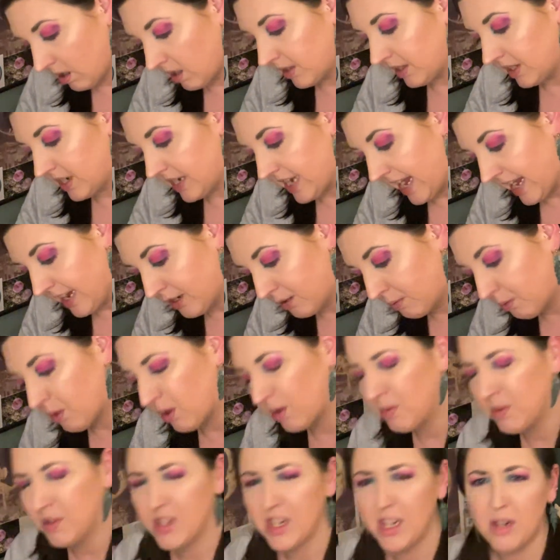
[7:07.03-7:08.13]
on the
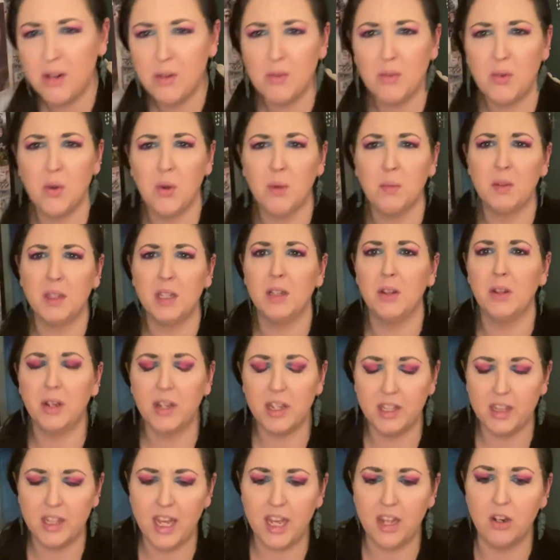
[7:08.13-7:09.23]
dashboard, which I don't normally look
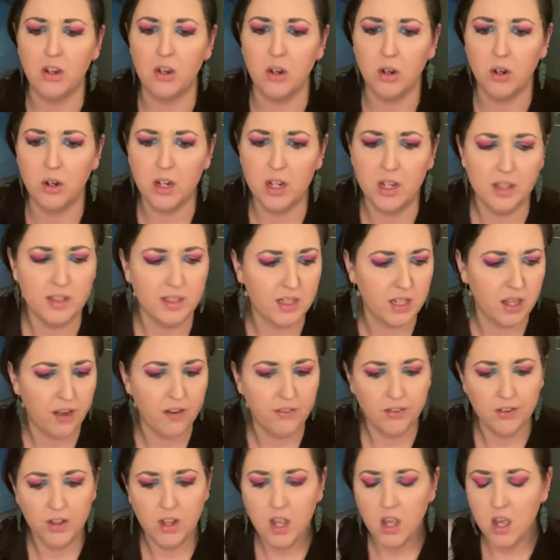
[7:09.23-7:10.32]
at that nerdy
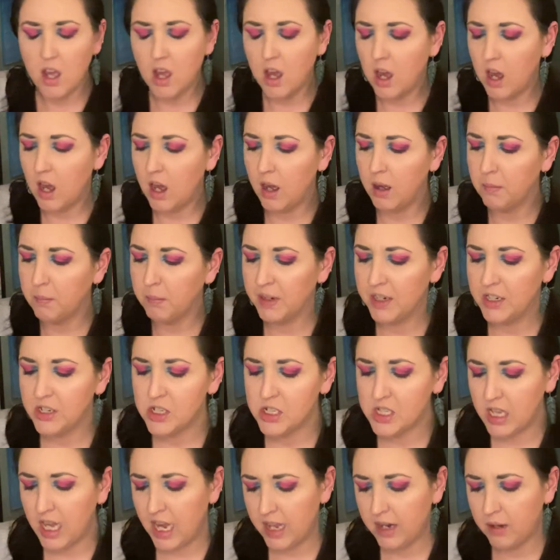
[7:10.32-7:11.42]
stuff, um, but I
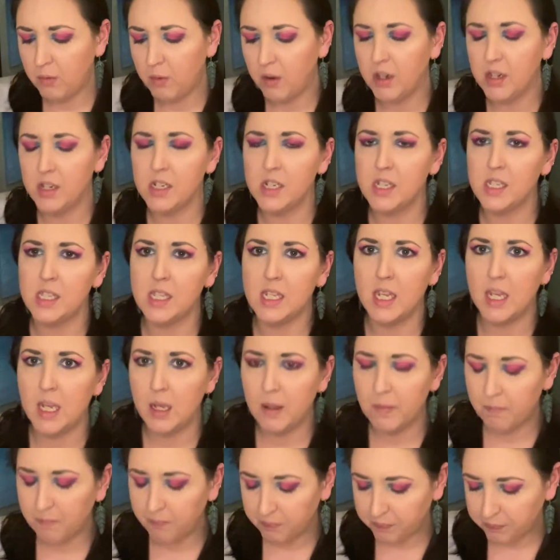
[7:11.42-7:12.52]
just kind of wanted to
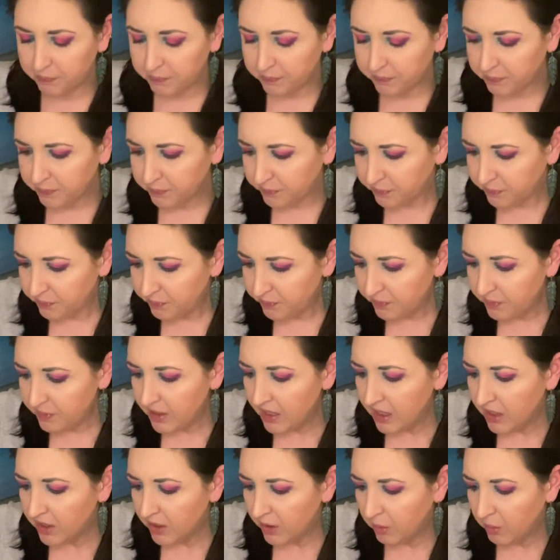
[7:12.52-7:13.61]
see,
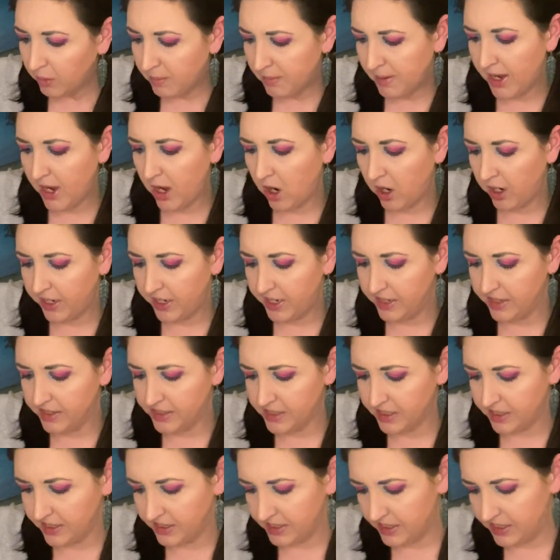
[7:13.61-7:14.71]
you know, what my audience
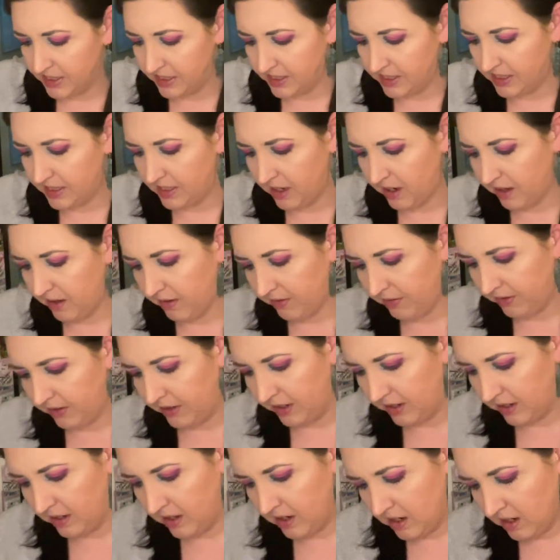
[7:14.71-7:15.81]
consists of
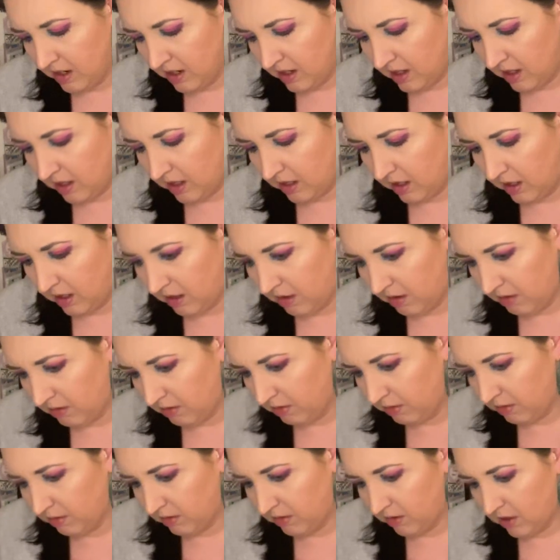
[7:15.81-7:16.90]
and, you know,
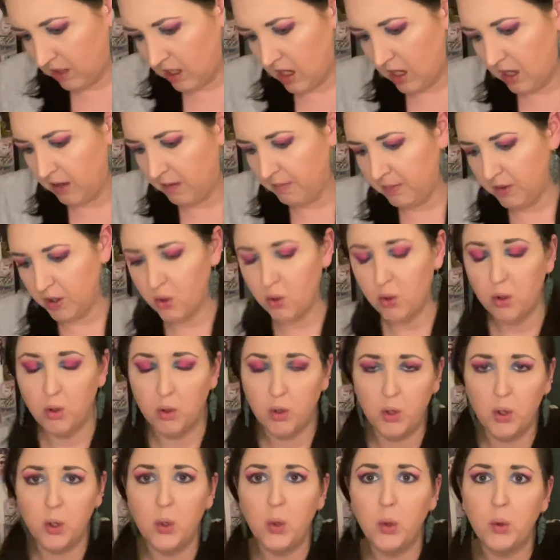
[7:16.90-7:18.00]
um,
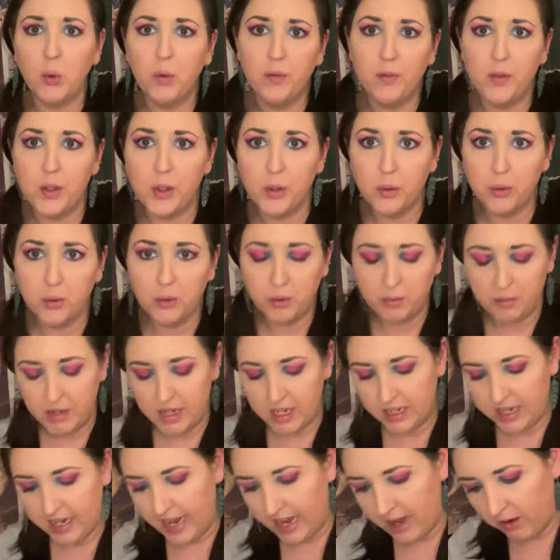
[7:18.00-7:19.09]
who views me
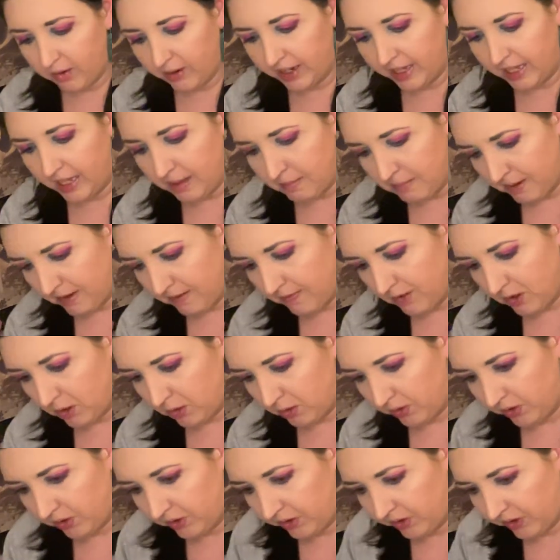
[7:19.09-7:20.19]
and how I get my
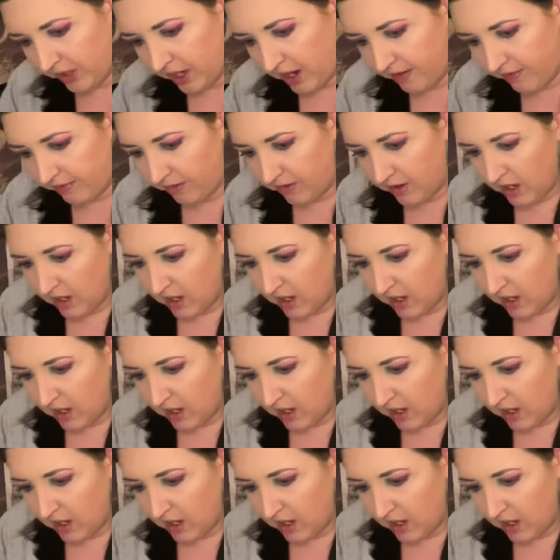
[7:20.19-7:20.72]
views and stuff.